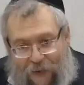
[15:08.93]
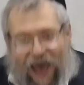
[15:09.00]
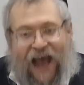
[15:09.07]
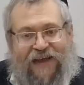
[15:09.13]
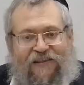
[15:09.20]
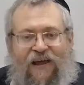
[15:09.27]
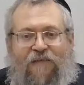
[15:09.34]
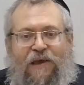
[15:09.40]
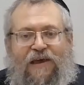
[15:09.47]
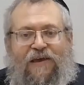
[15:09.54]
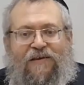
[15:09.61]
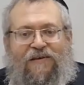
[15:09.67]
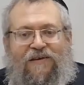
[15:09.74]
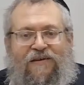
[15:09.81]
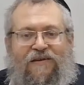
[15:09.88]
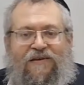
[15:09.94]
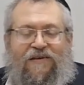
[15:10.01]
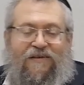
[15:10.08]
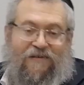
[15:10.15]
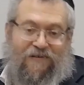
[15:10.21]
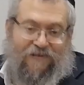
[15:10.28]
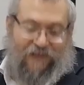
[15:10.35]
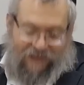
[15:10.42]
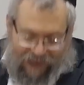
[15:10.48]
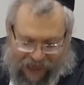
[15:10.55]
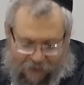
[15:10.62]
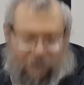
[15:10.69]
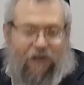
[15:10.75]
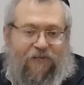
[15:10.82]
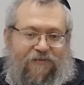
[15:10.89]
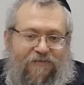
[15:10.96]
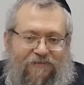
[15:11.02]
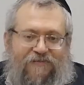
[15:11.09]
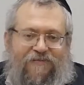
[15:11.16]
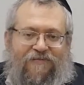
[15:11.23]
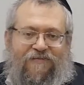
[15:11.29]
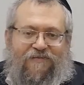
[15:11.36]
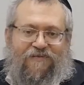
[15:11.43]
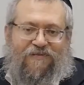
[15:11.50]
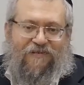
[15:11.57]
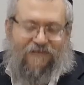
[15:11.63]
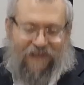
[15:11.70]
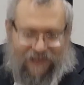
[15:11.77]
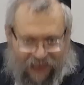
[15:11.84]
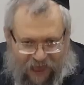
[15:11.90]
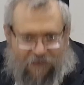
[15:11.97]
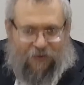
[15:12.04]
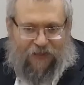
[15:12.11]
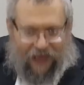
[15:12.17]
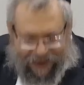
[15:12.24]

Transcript: She takes in Israel. Who's Israel?